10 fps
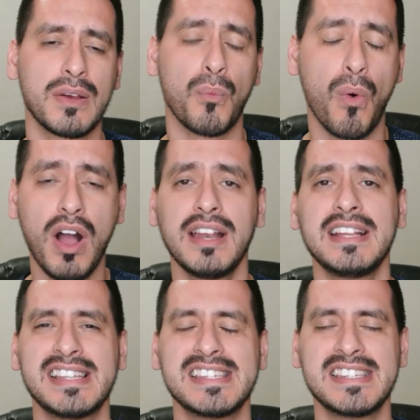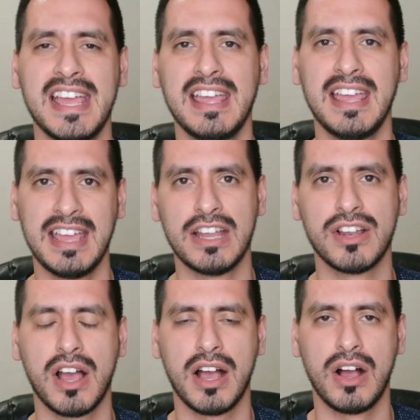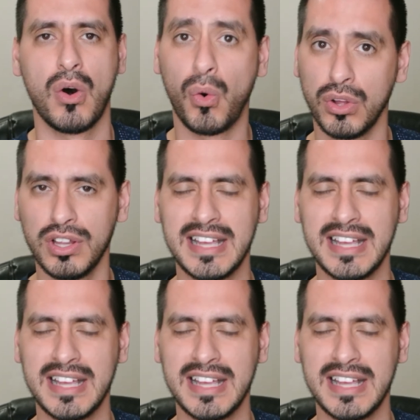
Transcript: wanting to stay in uh, oil.